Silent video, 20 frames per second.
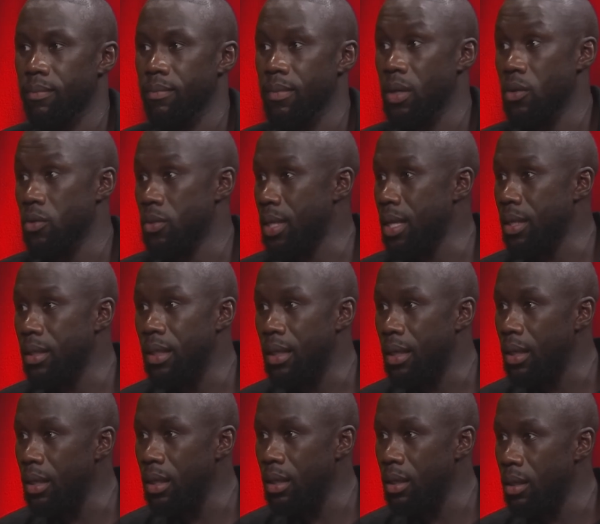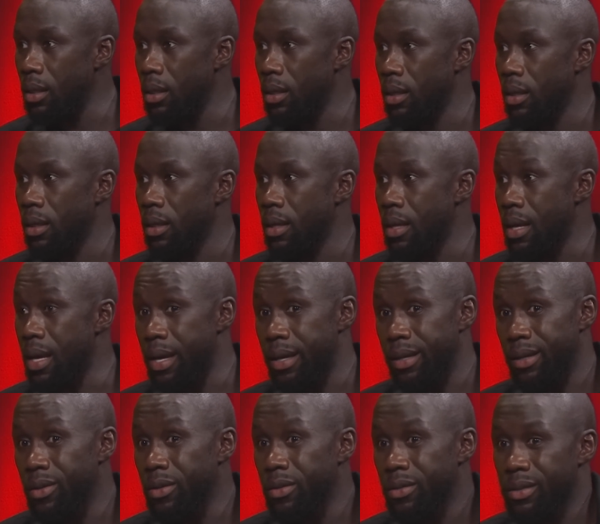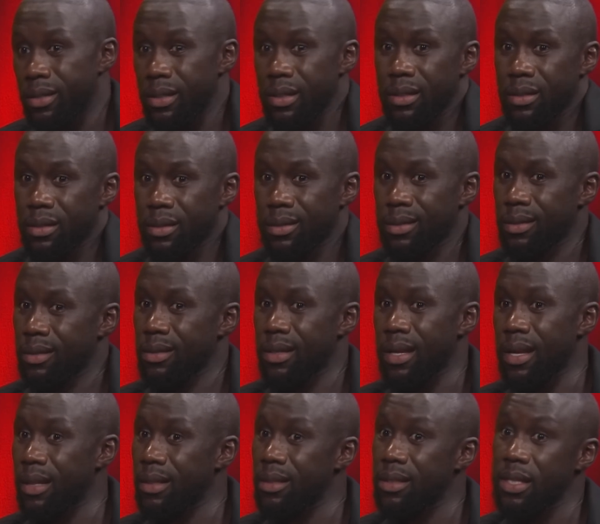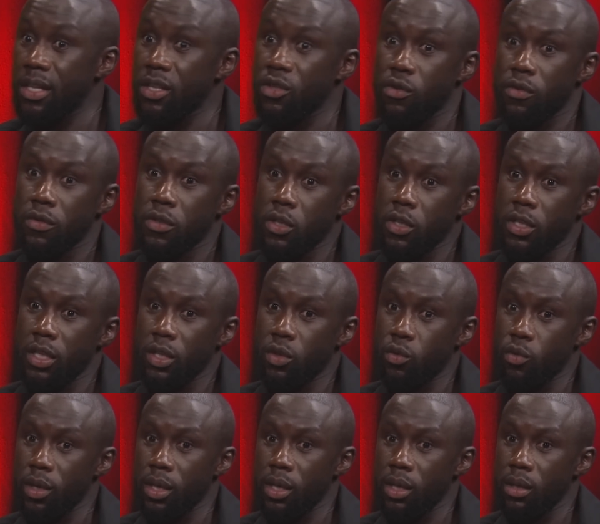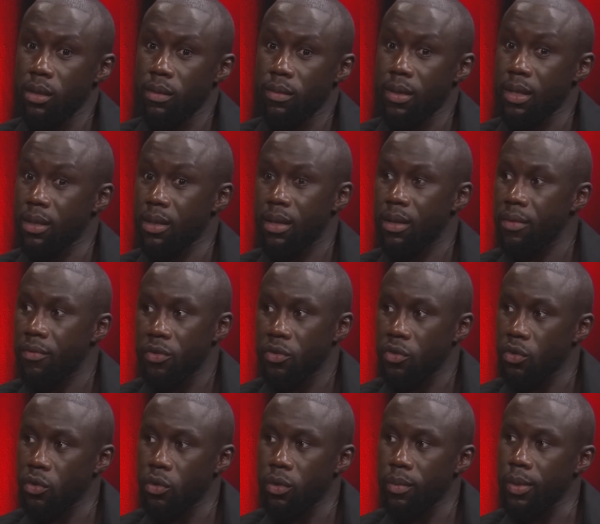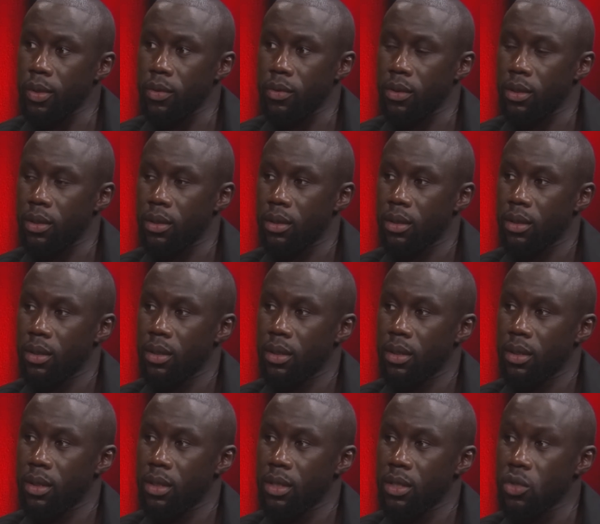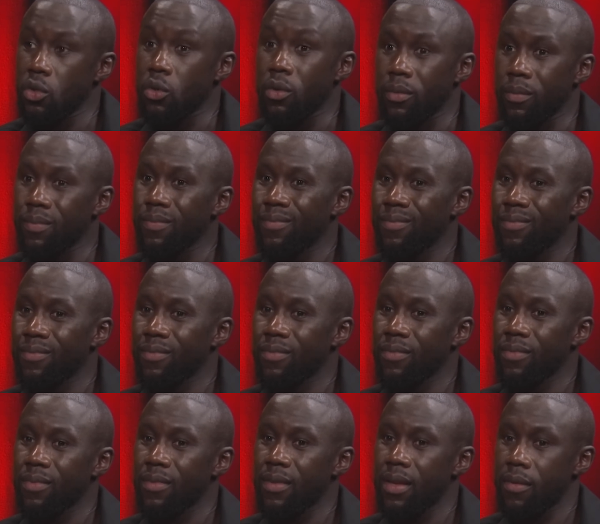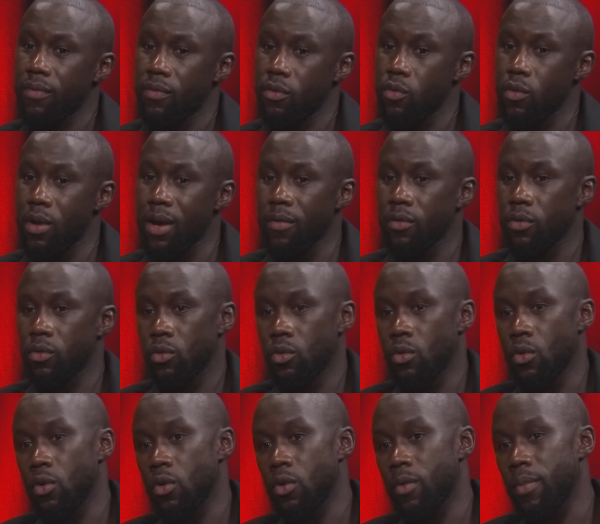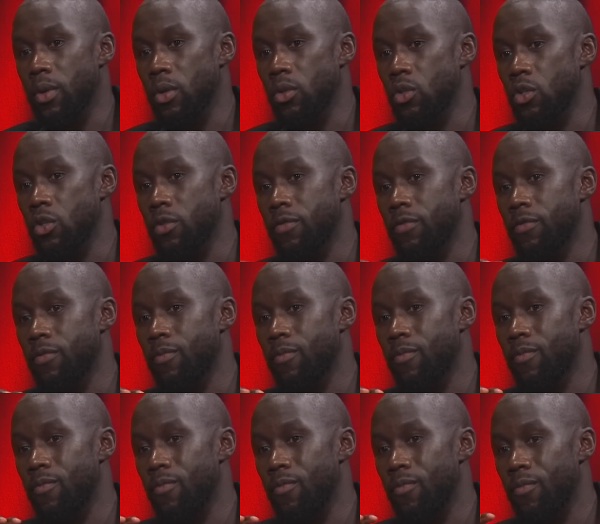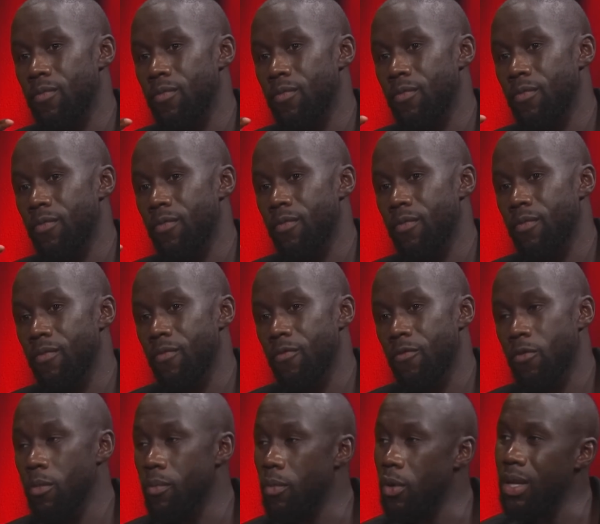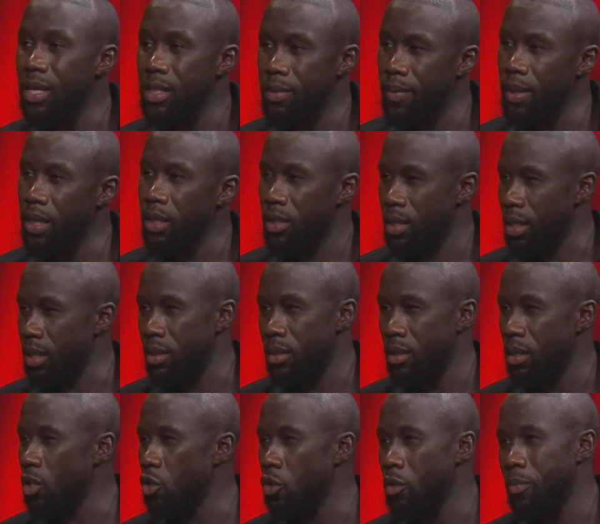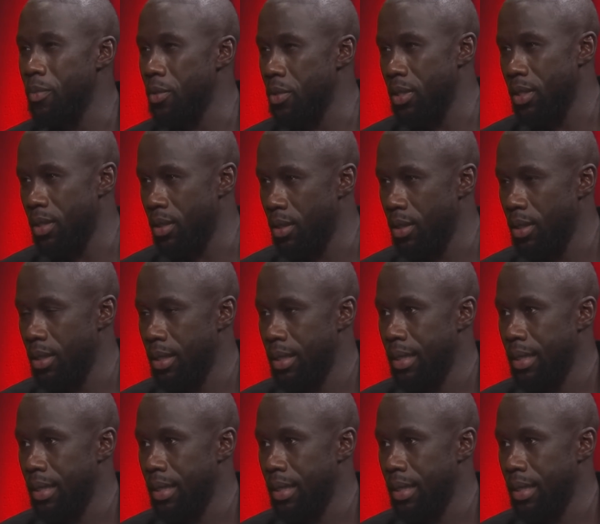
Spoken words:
Because tactically, I learned things at the age of 33 that I never thought about. So if you have to talk about the football aspect, yes, 100%.